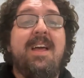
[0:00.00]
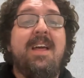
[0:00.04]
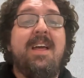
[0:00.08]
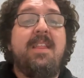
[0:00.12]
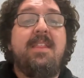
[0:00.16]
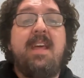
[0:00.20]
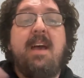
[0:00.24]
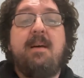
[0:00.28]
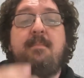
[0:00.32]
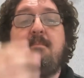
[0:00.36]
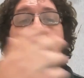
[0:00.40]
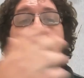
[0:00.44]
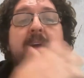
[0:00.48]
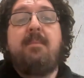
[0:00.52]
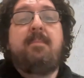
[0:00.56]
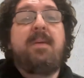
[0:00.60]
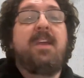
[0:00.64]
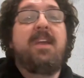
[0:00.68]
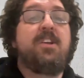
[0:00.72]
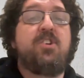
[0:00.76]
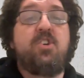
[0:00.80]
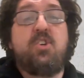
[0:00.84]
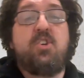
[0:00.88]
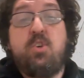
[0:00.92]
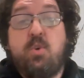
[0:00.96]
that might be
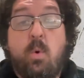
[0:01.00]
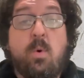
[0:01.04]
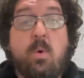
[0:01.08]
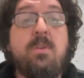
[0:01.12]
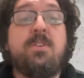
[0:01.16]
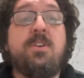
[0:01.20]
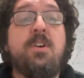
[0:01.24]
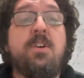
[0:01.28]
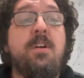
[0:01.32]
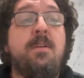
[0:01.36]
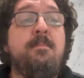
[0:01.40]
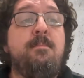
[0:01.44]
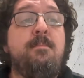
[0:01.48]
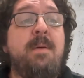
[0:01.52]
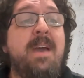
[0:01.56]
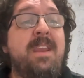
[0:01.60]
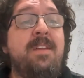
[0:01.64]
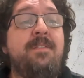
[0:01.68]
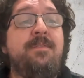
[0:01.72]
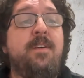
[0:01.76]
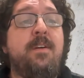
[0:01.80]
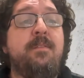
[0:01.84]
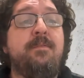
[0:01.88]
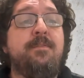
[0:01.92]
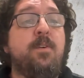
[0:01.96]
a short-term
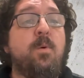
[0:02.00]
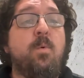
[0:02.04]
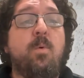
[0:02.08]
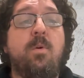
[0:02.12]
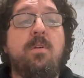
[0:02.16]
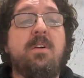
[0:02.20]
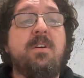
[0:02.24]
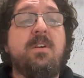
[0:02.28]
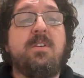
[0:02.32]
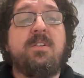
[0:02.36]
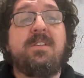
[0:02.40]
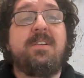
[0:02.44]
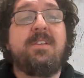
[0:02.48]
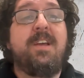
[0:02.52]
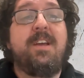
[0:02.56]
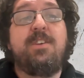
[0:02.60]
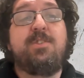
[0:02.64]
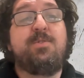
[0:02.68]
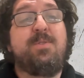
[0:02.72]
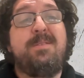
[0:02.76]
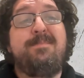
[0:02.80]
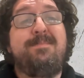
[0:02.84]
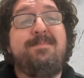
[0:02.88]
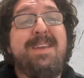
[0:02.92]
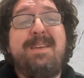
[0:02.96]
benefit for workers in
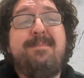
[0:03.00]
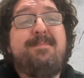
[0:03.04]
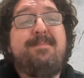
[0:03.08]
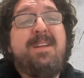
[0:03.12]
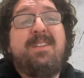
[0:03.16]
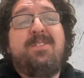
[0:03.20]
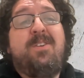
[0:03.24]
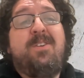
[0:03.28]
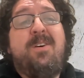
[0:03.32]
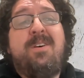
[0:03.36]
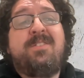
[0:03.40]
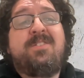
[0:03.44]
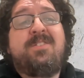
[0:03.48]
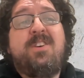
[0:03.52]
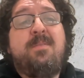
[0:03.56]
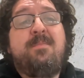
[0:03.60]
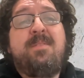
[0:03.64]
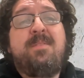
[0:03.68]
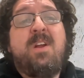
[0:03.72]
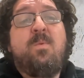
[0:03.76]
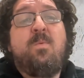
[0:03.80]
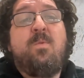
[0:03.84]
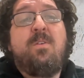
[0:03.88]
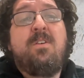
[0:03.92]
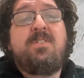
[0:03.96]
country B, but long-term,
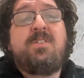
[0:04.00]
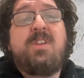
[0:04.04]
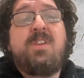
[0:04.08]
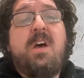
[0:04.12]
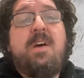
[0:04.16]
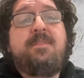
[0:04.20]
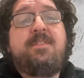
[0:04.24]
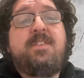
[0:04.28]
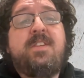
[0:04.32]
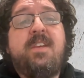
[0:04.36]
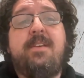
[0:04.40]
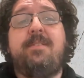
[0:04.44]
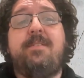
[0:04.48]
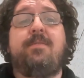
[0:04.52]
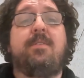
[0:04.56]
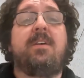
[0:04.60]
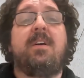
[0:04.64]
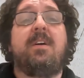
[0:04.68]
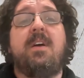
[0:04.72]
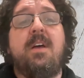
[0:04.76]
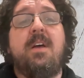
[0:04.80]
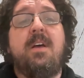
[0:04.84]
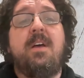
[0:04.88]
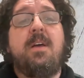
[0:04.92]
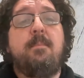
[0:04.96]
they're worse off too,
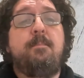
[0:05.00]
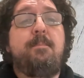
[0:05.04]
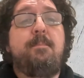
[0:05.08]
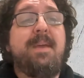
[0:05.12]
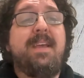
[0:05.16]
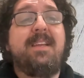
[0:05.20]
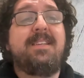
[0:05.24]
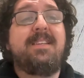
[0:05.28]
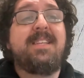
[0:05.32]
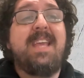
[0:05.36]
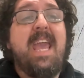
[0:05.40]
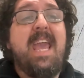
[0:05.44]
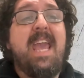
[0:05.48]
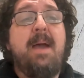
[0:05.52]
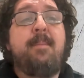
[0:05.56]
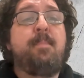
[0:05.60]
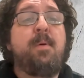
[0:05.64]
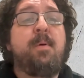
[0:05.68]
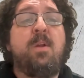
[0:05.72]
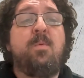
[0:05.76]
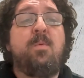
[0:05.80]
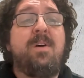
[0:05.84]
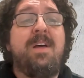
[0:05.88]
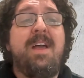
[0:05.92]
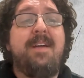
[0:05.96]
because
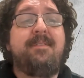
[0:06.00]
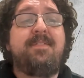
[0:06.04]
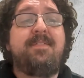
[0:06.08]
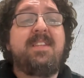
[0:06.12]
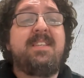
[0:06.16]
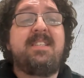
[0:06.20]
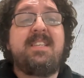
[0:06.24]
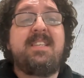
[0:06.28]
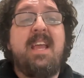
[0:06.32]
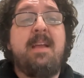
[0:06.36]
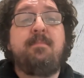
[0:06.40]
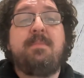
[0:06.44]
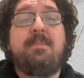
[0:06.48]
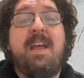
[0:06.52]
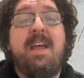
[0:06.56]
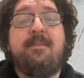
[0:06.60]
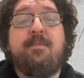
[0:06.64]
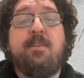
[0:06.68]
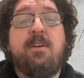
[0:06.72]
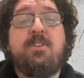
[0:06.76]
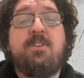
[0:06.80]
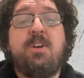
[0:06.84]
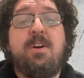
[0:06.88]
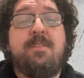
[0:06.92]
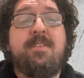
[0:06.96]
capital will have the same
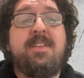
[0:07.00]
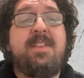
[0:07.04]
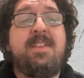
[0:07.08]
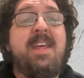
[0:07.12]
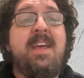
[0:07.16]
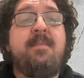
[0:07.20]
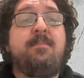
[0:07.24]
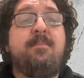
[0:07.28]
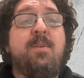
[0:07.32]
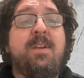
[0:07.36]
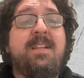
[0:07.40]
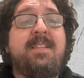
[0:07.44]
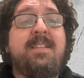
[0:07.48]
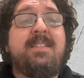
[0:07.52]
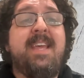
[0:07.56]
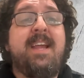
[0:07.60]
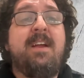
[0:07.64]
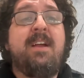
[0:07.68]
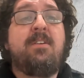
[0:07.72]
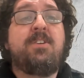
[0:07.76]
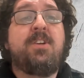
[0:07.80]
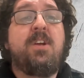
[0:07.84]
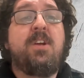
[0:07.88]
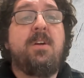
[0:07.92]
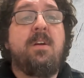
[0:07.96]
leverage over them when it's
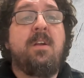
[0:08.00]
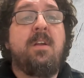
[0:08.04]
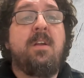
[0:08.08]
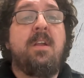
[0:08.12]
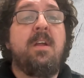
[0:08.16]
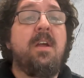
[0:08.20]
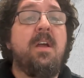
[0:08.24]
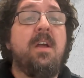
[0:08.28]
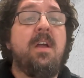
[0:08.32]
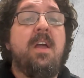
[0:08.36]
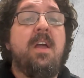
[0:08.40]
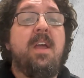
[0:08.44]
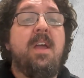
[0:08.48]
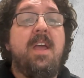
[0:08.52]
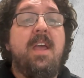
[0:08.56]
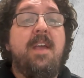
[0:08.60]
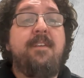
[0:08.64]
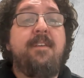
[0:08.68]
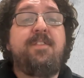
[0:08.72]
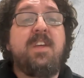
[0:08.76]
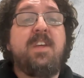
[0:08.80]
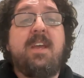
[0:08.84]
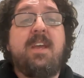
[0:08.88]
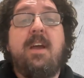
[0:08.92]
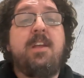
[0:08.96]
their turn.
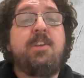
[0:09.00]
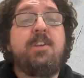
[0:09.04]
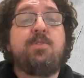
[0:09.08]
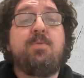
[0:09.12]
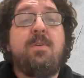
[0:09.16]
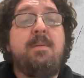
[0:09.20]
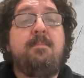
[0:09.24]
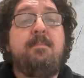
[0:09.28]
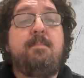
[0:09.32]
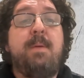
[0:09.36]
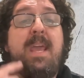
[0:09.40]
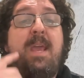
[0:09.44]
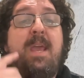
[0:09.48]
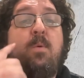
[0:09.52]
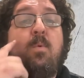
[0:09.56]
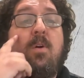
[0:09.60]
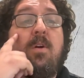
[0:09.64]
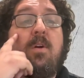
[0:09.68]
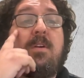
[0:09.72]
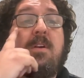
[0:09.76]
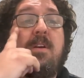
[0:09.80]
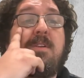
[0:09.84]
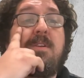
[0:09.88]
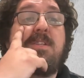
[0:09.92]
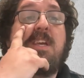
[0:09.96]
If the country B
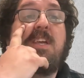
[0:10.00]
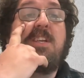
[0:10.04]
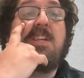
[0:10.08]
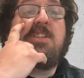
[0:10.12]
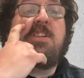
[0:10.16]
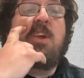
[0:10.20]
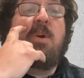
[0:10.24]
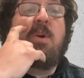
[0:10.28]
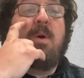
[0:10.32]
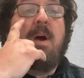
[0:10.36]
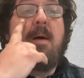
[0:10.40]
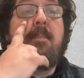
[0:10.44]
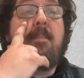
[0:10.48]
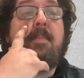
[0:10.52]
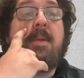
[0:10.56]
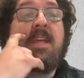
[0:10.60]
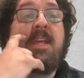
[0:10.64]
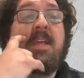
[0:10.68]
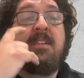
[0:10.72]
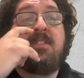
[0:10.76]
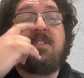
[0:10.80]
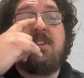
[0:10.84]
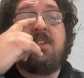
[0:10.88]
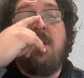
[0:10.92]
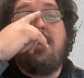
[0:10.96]
workers get too uppity
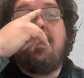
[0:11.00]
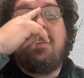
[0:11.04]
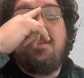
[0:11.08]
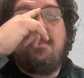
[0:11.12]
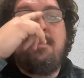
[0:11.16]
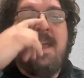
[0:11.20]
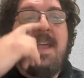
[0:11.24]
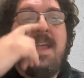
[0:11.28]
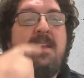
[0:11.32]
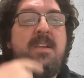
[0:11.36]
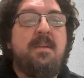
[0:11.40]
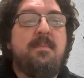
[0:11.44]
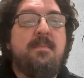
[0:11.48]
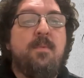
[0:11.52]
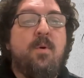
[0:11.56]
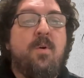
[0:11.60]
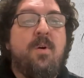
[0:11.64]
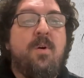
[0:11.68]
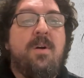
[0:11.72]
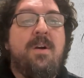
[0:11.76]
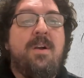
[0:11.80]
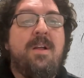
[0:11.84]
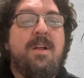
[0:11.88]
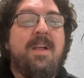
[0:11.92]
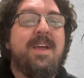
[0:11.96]
and start demanding
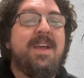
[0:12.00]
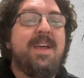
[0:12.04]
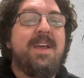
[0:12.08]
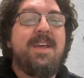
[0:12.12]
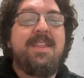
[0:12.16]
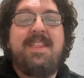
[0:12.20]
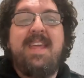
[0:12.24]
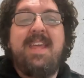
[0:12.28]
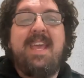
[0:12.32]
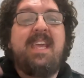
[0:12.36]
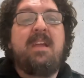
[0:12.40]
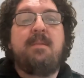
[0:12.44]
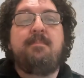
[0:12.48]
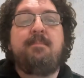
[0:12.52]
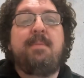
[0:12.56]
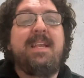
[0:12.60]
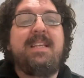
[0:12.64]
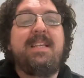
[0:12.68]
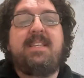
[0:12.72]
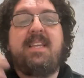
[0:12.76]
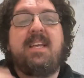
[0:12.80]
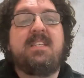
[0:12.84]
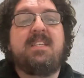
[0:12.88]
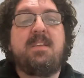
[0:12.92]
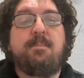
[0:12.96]
more, they can be
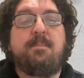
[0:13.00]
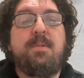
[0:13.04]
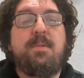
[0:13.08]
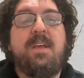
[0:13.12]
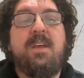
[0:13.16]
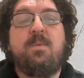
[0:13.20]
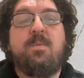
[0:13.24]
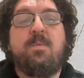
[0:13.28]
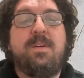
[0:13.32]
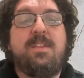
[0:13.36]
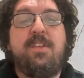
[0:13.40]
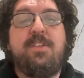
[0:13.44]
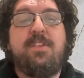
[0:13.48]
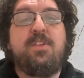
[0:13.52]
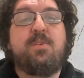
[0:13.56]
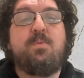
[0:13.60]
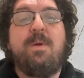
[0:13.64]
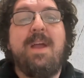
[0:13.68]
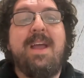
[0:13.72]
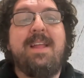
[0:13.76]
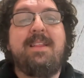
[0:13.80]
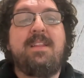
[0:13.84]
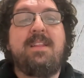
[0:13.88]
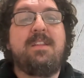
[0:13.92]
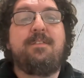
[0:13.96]
disciplined with a
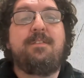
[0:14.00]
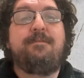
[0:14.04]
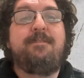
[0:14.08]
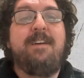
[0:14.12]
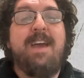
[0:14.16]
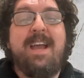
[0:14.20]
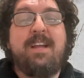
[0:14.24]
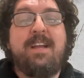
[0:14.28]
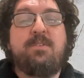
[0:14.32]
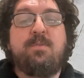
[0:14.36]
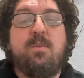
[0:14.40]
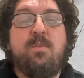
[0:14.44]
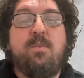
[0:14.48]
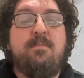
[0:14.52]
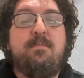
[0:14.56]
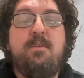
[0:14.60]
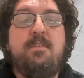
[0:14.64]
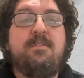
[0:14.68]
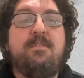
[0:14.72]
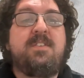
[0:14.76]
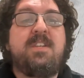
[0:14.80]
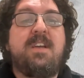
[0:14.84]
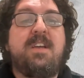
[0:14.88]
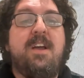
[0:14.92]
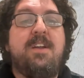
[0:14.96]
threat that the factory will
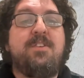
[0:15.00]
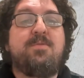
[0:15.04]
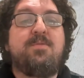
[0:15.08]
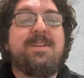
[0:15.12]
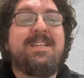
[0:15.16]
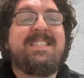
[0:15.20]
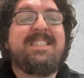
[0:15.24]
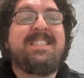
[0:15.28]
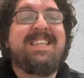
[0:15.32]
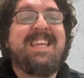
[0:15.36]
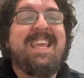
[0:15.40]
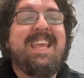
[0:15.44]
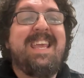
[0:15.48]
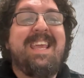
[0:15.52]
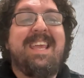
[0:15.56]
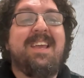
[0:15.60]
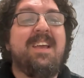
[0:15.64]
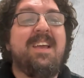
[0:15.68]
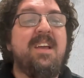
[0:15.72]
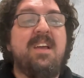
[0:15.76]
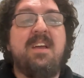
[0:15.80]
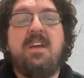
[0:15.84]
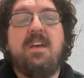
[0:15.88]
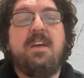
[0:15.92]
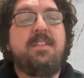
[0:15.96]
move to country C.
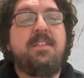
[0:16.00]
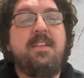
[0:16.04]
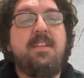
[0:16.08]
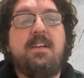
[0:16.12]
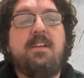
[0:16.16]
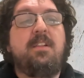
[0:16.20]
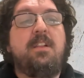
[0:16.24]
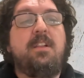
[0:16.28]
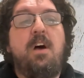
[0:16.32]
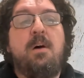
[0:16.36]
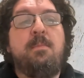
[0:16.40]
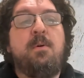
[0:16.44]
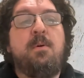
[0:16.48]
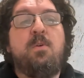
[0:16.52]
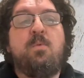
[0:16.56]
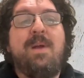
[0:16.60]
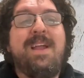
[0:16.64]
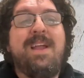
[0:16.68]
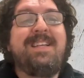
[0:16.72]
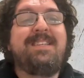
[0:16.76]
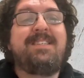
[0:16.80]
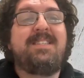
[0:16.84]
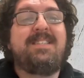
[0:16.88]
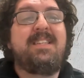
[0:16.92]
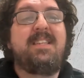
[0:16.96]
The global
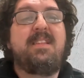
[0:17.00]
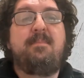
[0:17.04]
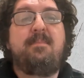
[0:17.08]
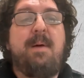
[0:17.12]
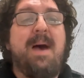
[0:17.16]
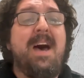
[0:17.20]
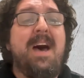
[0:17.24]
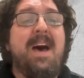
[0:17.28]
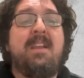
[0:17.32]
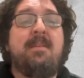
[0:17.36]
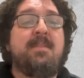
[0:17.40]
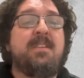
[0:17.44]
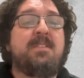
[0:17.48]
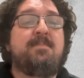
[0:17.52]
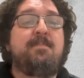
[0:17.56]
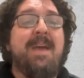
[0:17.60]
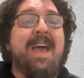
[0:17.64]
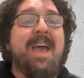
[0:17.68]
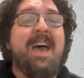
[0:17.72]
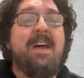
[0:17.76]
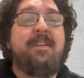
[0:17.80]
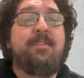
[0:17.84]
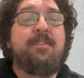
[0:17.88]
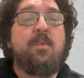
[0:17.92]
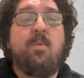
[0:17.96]
race to the bottom is
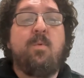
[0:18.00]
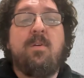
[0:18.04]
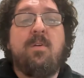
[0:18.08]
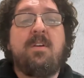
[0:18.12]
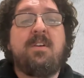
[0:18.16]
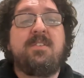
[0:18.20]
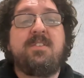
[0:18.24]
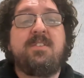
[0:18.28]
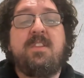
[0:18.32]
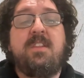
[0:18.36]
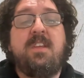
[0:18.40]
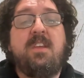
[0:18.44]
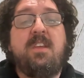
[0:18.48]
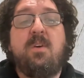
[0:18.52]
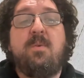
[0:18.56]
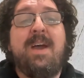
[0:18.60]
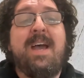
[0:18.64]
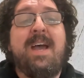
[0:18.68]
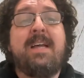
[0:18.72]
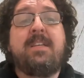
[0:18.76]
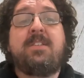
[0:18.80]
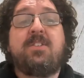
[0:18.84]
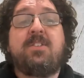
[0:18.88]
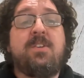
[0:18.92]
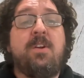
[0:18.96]
bad for workers in the
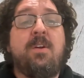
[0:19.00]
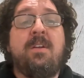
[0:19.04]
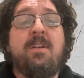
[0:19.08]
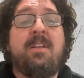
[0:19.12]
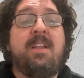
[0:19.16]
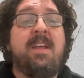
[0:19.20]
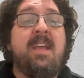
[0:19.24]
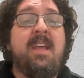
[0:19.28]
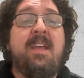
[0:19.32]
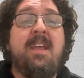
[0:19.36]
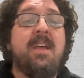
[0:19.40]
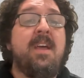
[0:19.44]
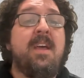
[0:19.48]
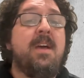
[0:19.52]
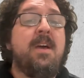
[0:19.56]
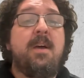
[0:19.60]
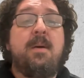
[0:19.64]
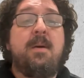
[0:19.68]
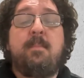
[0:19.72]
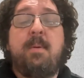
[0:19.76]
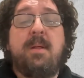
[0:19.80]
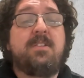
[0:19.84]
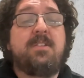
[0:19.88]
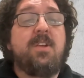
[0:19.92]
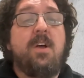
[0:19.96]
US, certainly,
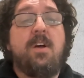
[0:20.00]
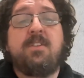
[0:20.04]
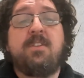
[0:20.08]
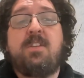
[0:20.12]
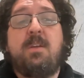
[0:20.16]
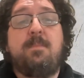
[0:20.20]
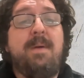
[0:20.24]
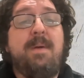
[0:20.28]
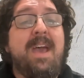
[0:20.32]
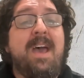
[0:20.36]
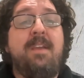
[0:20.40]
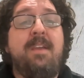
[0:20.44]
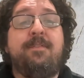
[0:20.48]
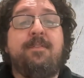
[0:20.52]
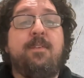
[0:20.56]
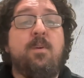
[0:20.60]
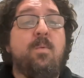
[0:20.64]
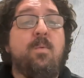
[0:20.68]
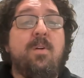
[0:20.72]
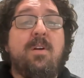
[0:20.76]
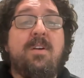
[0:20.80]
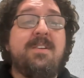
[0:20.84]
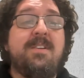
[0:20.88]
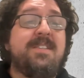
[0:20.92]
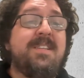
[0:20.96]
but it's also bad for
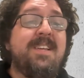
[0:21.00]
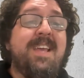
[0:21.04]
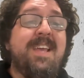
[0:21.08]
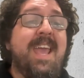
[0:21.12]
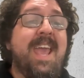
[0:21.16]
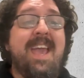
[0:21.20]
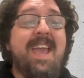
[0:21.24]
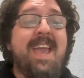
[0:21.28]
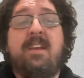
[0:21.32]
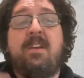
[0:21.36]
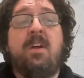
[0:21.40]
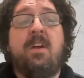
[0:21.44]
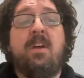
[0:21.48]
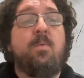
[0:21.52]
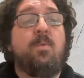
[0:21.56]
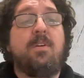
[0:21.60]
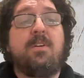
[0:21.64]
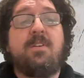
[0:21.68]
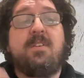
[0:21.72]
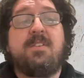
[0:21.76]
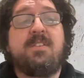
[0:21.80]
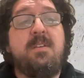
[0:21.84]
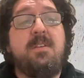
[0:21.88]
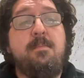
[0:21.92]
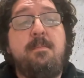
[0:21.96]
workers in Canada,
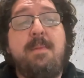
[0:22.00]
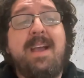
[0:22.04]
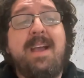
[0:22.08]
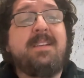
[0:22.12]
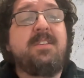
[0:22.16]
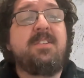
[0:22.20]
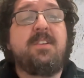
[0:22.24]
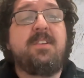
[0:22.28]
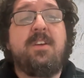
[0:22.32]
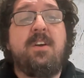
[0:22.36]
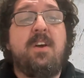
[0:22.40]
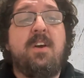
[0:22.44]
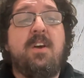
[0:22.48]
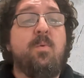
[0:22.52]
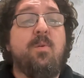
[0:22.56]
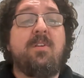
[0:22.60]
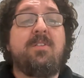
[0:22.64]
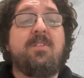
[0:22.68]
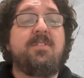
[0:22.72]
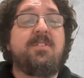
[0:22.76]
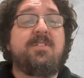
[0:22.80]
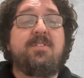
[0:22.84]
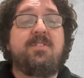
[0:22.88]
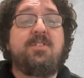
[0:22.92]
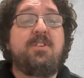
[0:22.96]
workers in Mexico,
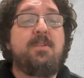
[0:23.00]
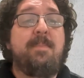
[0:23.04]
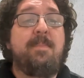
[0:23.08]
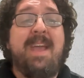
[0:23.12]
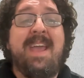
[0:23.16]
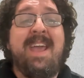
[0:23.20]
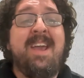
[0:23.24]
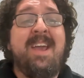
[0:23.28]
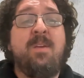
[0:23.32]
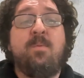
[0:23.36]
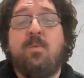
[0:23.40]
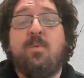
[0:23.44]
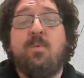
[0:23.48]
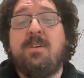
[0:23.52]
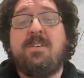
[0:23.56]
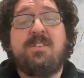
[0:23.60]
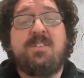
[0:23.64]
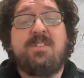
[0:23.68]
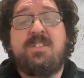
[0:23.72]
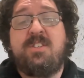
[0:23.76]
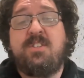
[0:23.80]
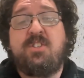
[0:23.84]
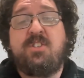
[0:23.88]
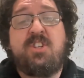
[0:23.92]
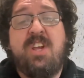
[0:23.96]
workers in Japan,
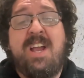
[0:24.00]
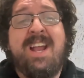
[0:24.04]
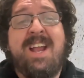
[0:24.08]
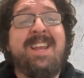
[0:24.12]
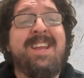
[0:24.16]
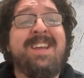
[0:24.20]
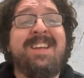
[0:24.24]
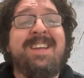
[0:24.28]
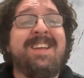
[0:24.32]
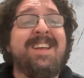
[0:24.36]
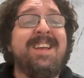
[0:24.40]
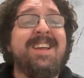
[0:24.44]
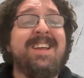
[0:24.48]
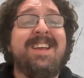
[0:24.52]
workers in China,